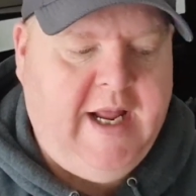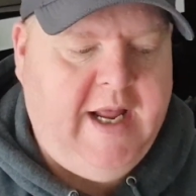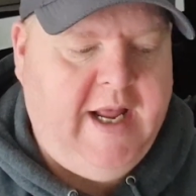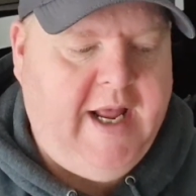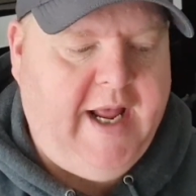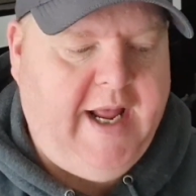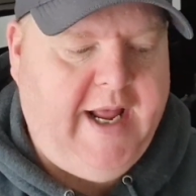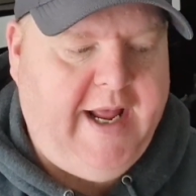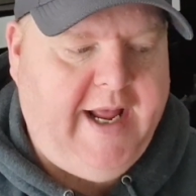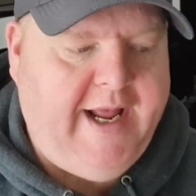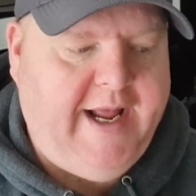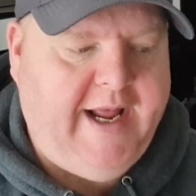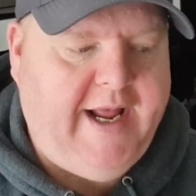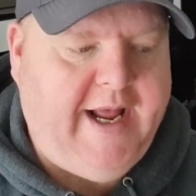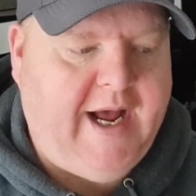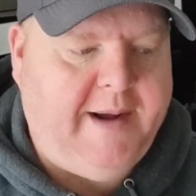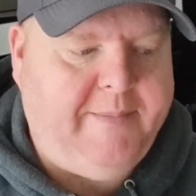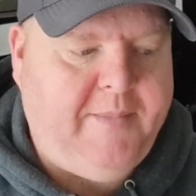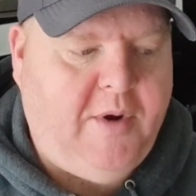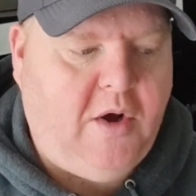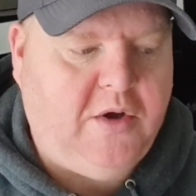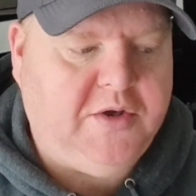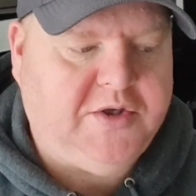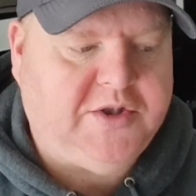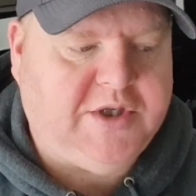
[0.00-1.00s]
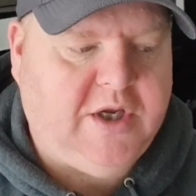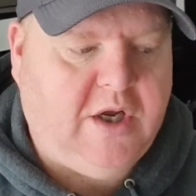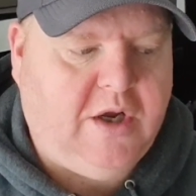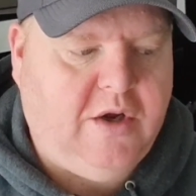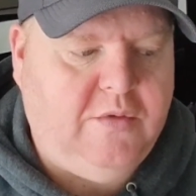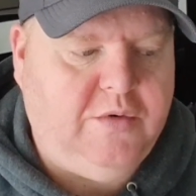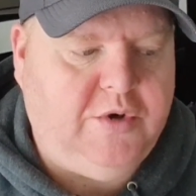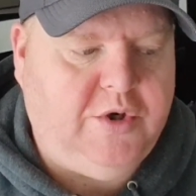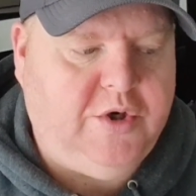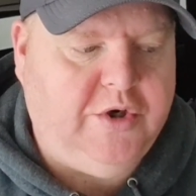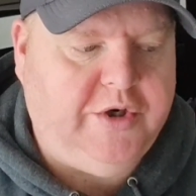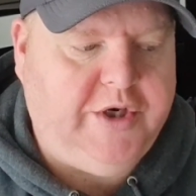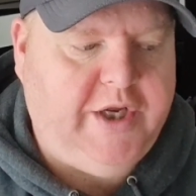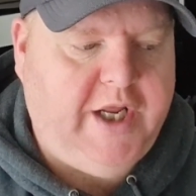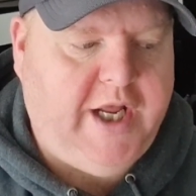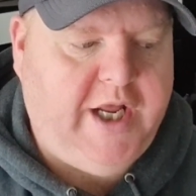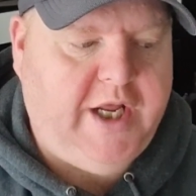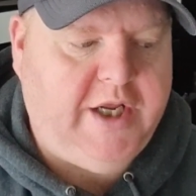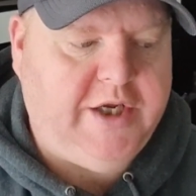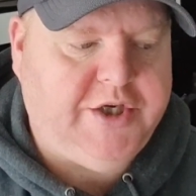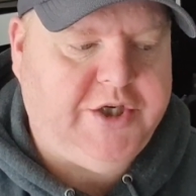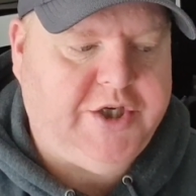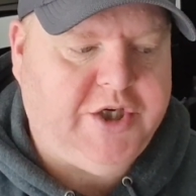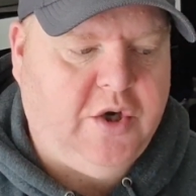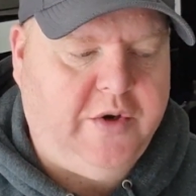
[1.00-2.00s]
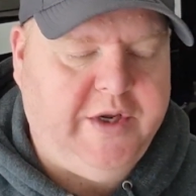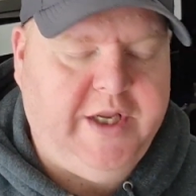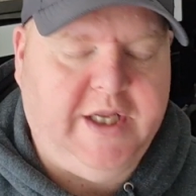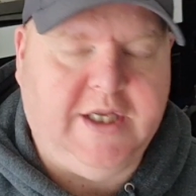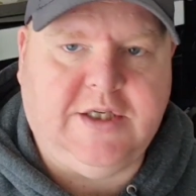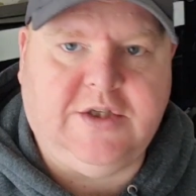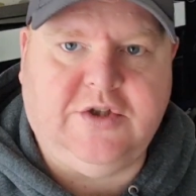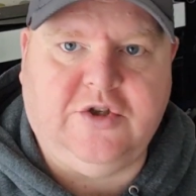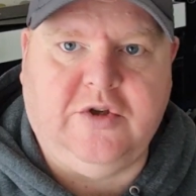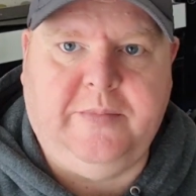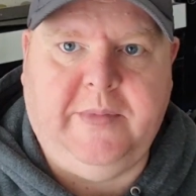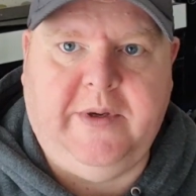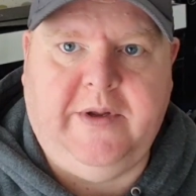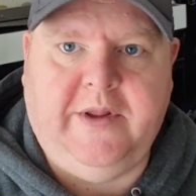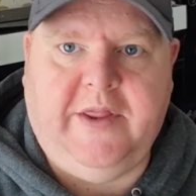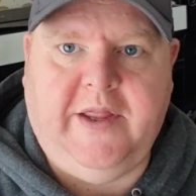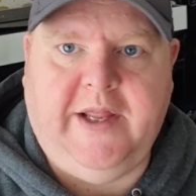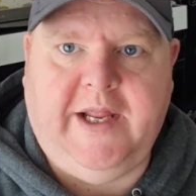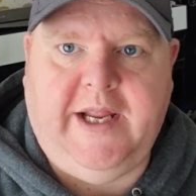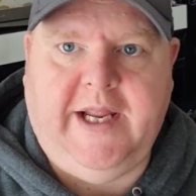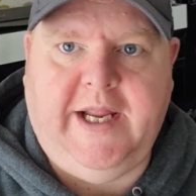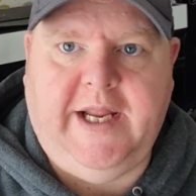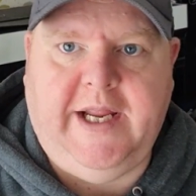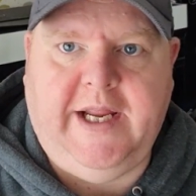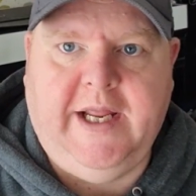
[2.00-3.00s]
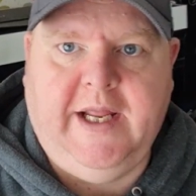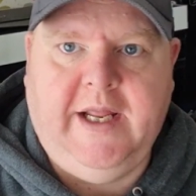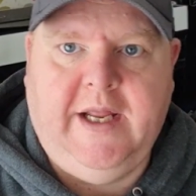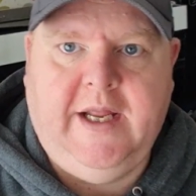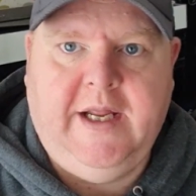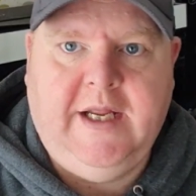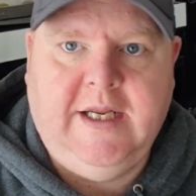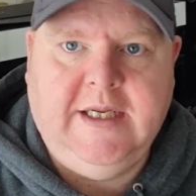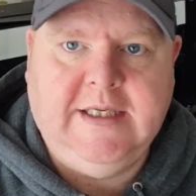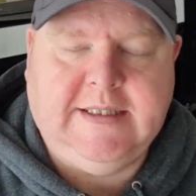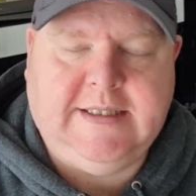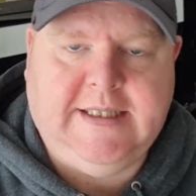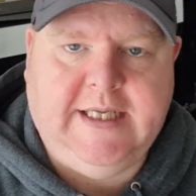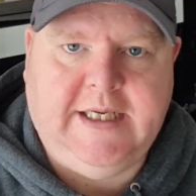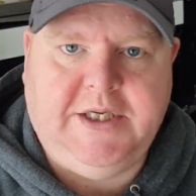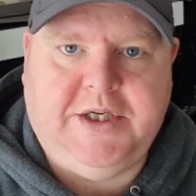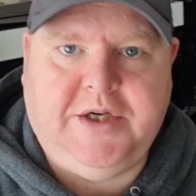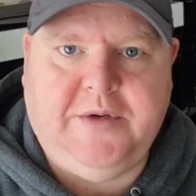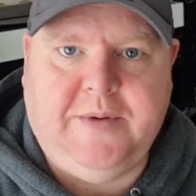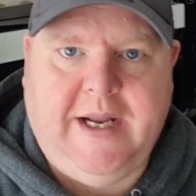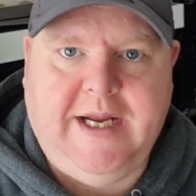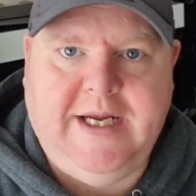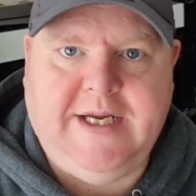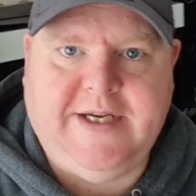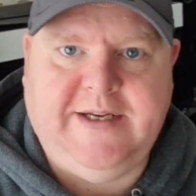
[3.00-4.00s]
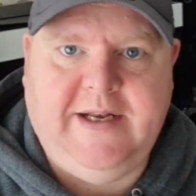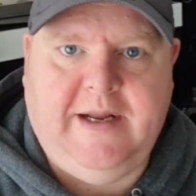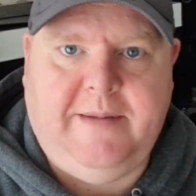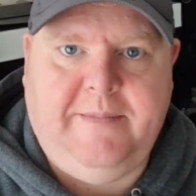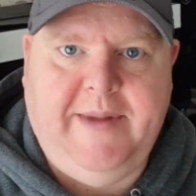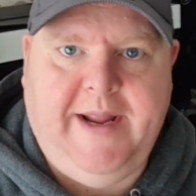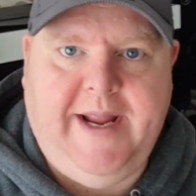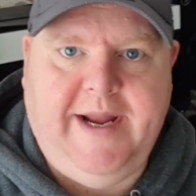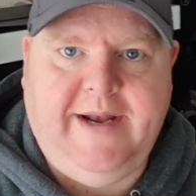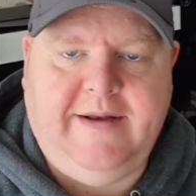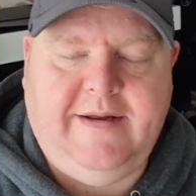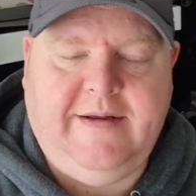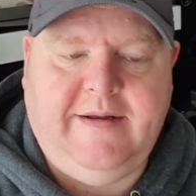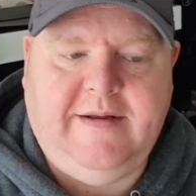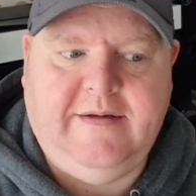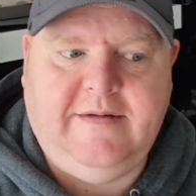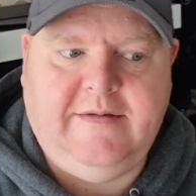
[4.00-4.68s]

I'm also going to show you some of the situation I'm in